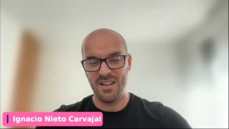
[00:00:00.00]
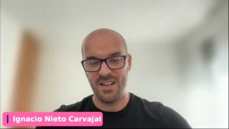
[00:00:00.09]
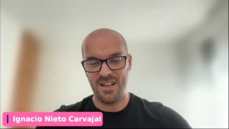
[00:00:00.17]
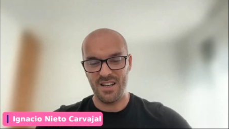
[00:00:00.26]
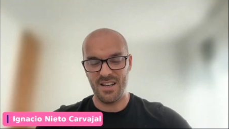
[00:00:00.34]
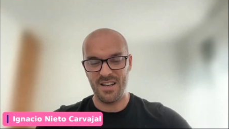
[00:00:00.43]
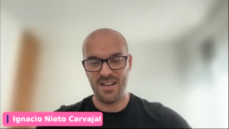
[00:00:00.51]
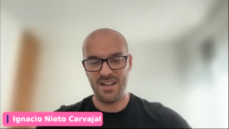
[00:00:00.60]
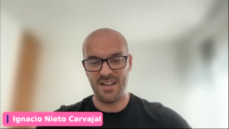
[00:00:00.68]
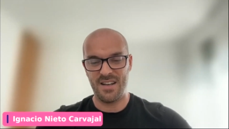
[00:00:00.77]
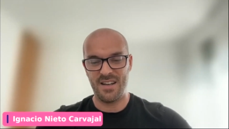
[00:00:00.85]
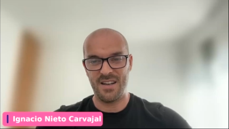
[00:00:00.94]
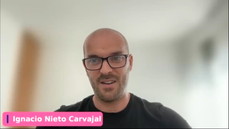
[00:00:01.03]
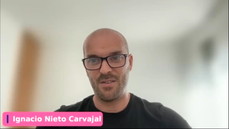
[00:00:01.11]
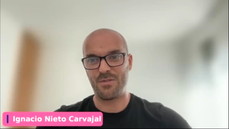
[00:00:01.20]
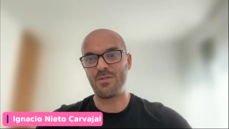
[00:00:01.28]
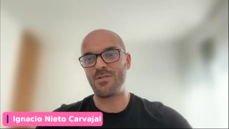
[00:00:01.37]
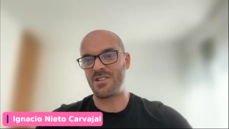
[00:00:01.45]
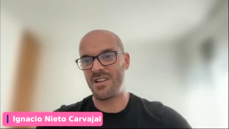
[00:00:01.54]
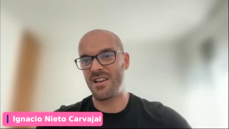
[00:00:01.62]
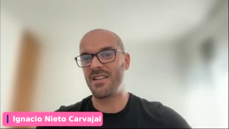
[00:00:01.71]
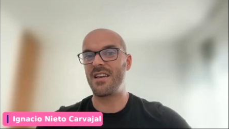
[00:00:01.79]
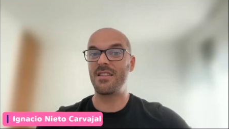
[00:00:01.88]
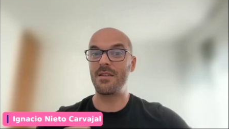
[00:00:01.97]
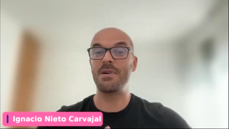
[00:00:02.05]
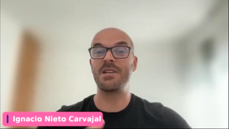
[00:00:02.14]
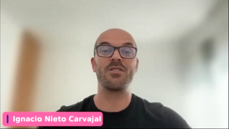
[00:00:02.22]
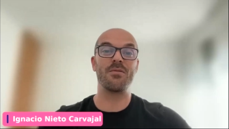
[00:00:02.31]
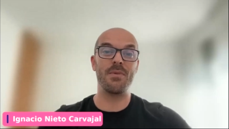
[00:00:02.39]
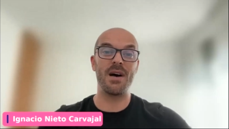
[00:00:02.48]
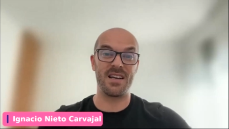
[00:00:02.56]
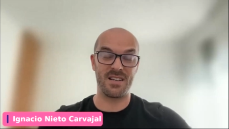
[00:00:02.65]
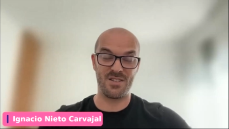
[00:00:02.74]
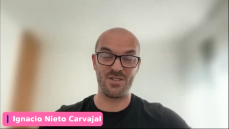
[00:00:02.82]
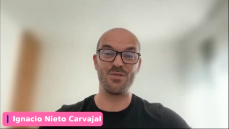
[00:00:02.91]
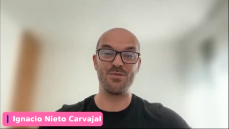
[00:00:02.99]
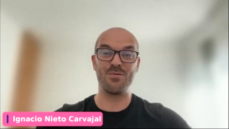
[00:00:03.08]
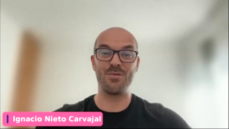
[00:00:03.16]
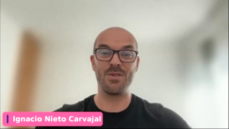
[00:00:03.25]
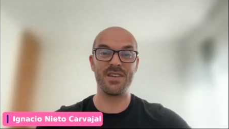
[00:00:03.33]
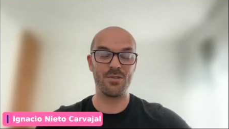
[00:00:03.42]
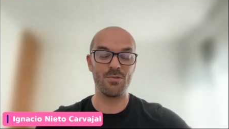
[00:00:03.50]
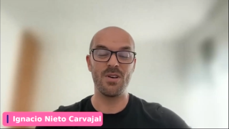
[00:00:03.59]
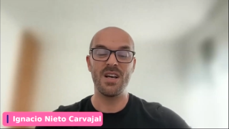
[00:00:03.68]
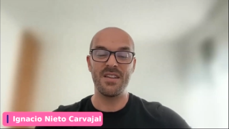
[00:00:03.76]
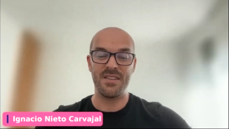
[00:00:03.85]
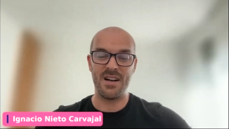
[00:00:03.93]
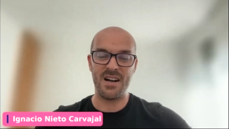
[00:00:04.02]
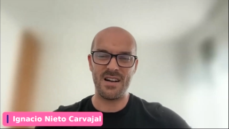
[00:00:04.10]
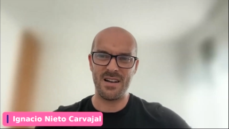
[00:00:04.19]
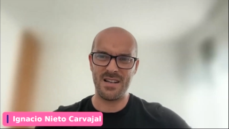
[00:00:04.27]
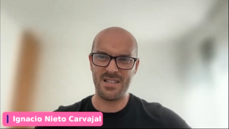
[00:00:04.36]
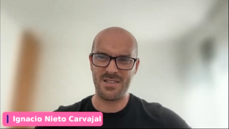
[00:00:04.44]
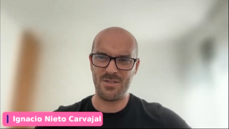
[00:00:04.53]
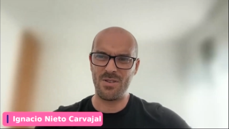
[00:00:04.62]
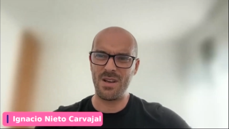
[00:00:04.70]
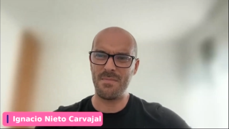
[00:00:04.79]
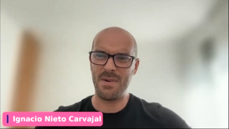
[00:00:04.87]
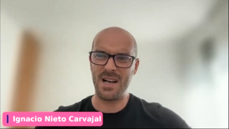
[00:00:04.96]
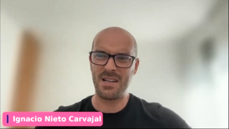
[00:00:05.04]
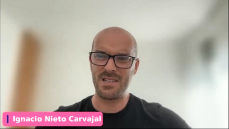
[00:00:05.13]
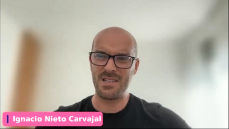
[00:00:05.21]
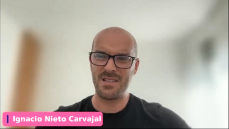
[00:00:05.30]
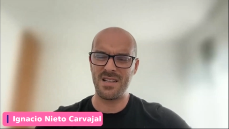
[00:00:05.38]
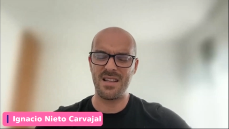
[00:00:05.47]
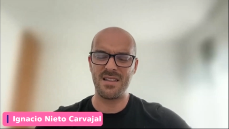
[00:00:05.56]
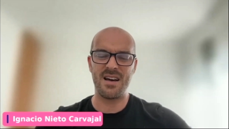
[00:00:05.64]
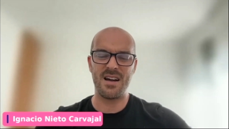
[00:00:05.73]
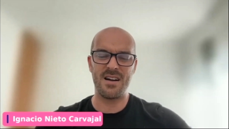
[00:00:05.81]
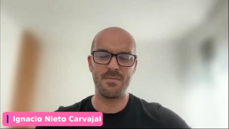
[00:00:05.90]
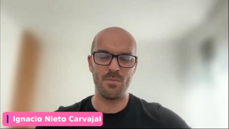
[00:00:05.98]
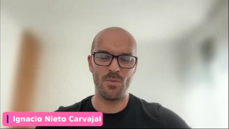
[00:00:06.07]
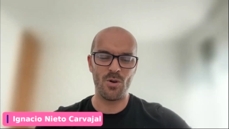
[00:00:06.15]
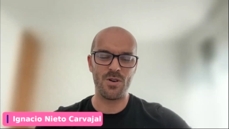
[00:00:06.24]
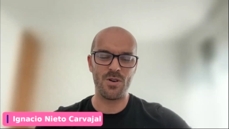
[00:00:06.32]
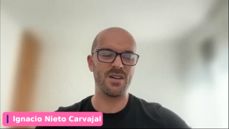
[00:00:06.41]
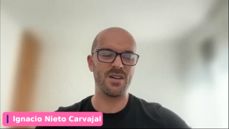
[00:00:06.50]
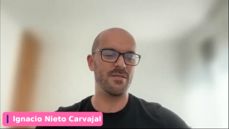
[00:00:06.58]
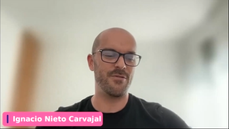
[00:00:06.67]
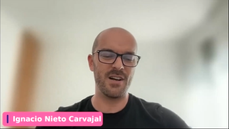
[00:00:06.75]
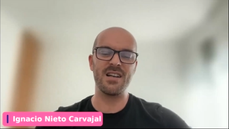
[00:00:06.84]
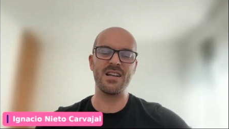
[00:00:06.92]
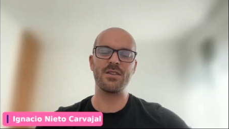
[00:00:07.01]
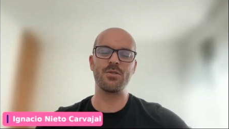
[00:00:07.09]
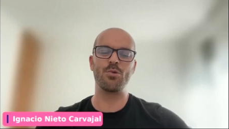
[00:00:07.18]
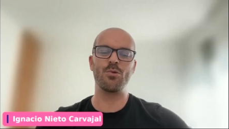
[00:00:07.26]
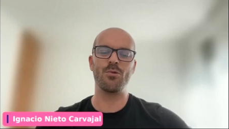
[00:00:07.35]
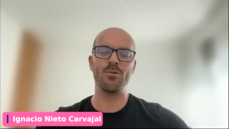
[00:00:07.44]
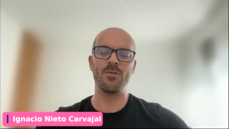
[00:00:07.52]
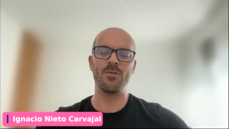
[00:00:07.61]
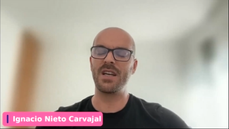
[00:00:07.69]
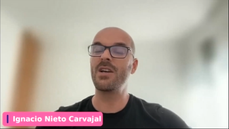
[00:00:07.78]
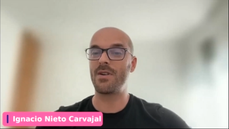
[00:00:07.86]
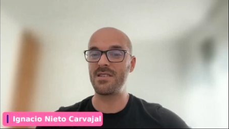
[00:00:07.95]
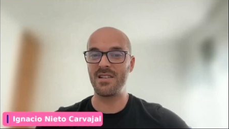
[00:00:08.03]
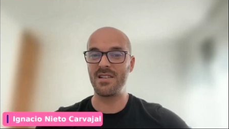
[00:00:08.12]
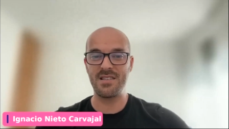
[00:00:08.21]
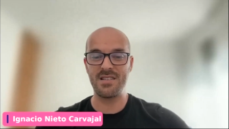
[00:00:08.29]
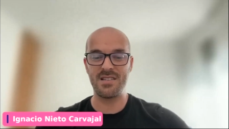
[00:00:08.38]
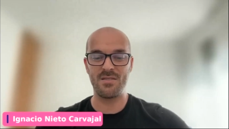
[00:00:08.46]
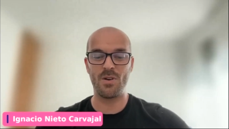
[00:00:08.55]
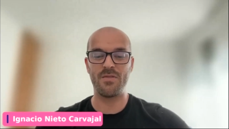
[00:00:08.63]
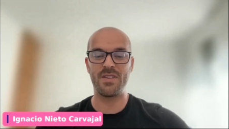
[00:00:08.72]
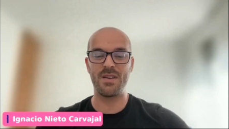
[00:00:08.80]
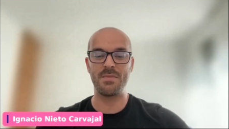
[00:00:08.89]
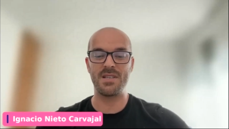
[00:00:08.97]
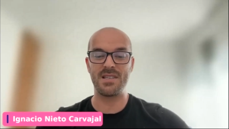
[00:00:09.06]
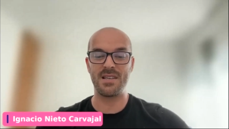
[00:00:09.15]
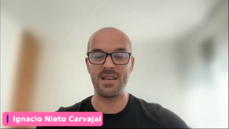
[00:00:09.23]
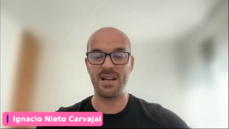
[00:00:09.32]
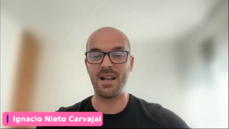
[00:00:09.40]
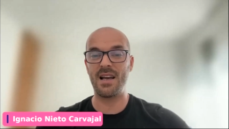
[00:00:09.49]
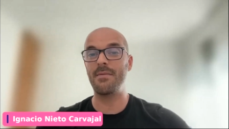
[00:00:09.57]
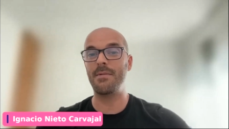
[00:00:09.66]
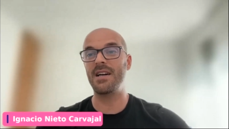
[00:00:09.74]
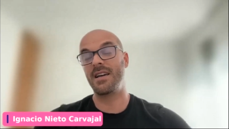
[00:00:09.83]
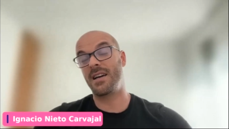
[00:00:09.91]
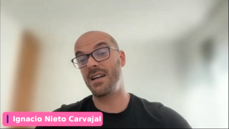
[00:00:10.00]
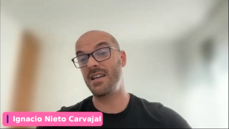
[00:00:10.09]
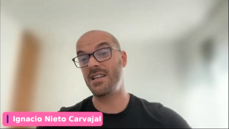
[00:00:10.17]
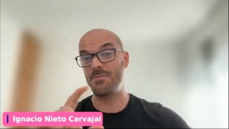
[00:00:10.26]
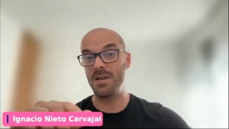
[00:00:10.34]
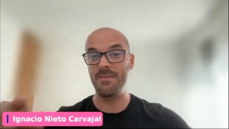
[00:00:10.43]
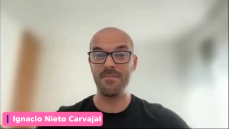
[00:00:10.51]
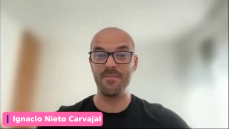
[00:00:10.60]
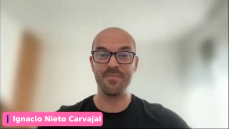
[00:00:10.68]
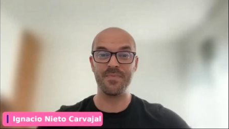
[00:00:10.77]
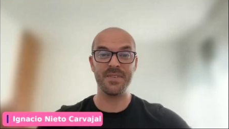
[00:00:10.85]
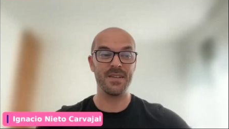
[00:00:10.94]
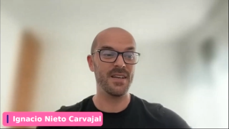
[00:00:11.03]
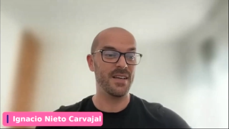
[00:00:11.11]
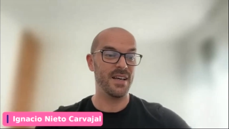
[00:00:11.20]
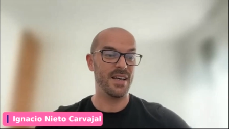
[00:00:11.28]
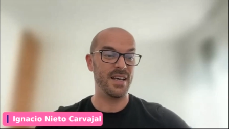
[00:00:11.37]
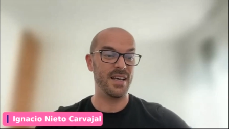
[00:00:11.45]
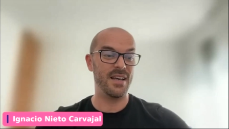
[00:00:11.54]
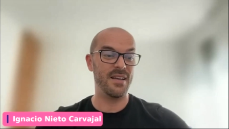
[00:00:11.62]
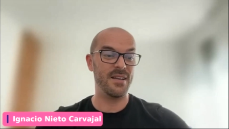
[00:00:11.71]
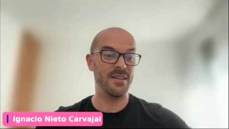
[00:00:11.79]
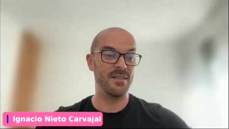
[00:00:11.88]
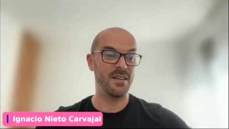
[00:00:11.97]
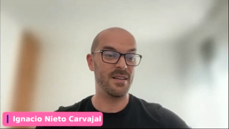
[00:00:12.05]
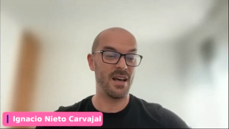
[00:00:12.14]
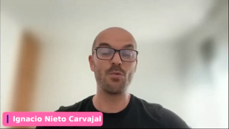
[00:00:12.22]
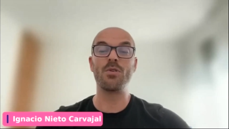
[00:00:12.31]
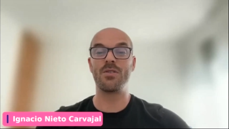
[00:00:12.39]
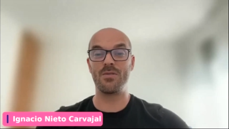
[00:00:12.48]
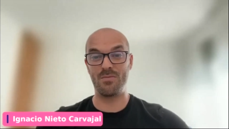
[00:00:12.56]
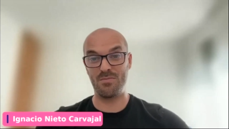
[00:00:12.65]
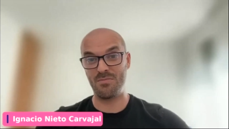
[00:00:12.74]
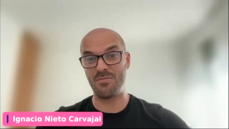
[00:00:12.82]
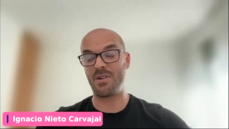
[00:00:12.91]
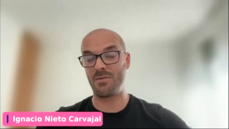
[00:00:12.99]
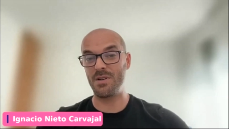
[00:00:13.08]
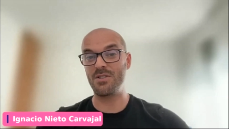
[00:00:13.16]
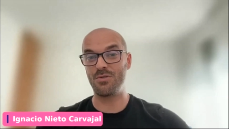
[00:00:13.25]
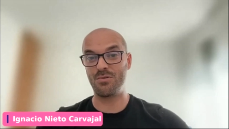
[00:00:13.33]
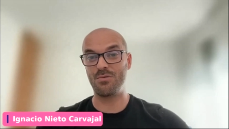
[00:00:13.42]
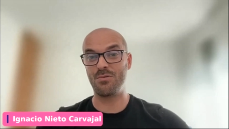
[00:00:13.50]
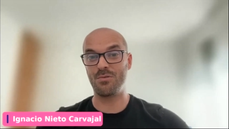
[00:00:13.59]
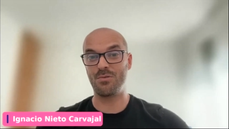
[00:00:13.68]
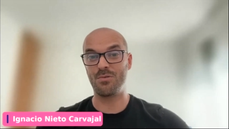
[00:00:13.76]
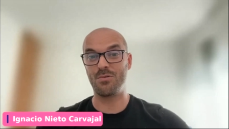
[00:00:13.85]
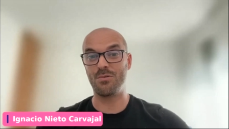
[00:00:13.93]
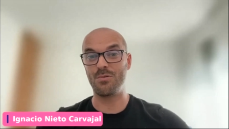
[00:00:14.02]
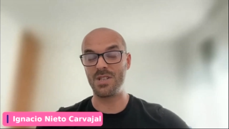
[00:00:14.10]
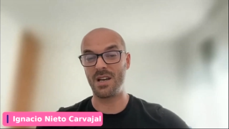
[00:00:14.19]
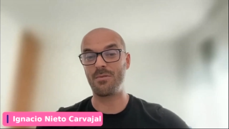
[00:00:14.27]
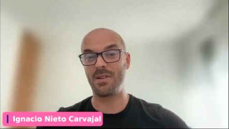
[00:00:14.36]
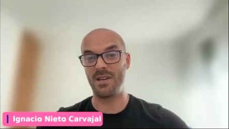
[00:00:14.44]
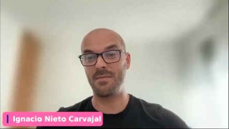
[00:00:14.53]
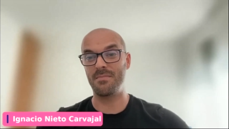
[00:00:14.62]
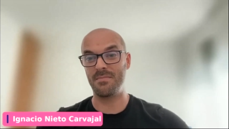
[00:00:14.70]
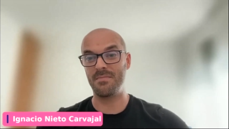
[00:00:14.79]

of course, it depends on the bank. So you will need to, there are Estonian banks that are more friendly to e-residents. One of them is LHV, and I will recommend you to check with them.